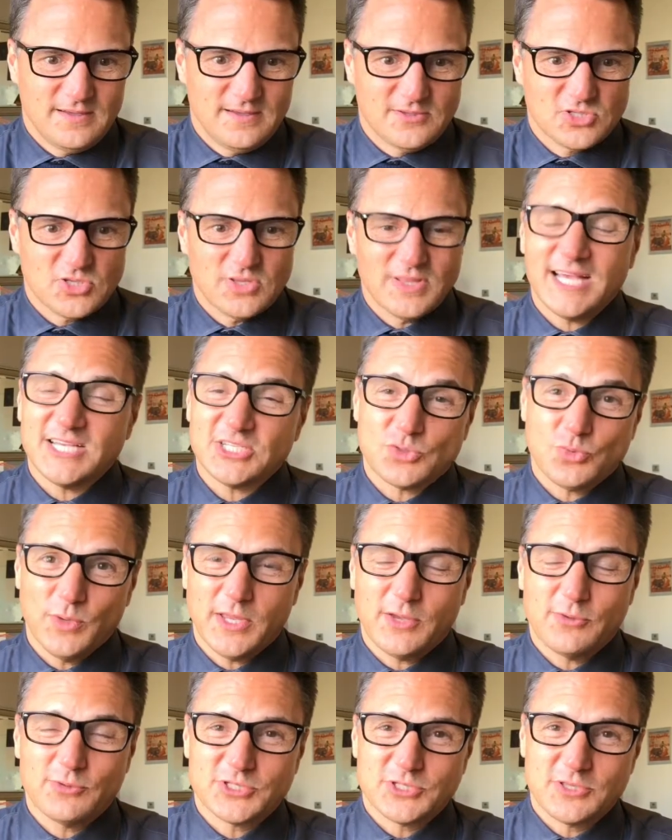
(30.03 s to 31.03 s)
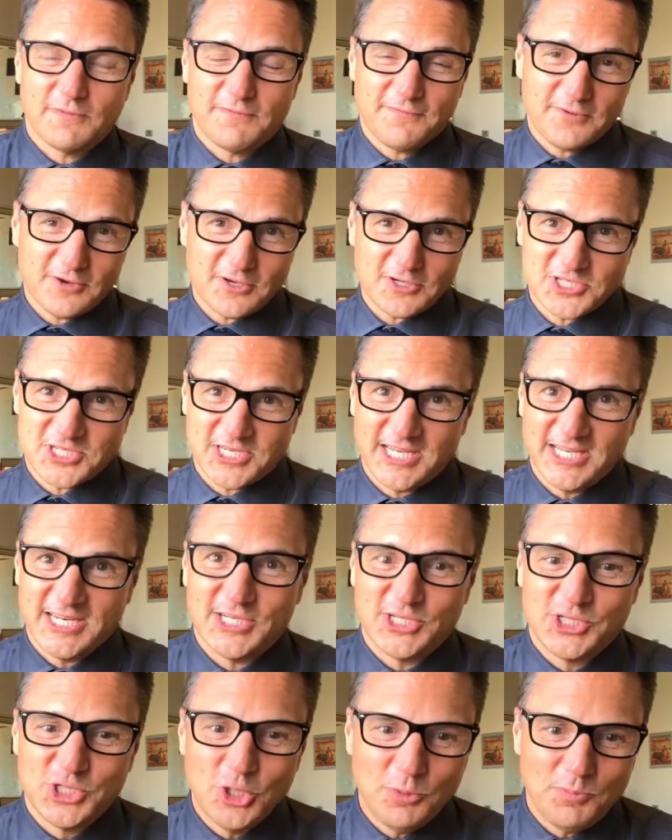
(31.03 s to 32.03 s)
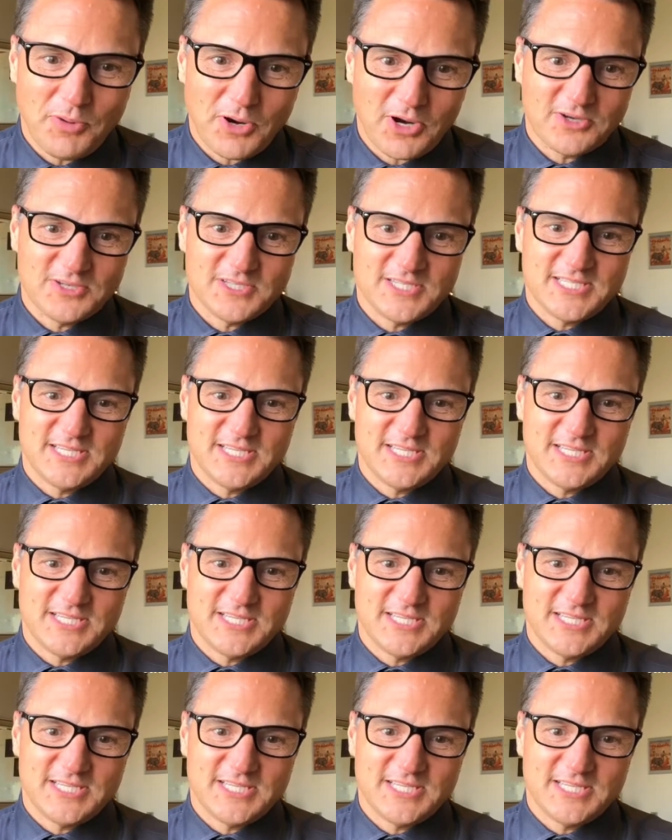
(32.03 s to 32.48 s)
So last week was the first in a two-part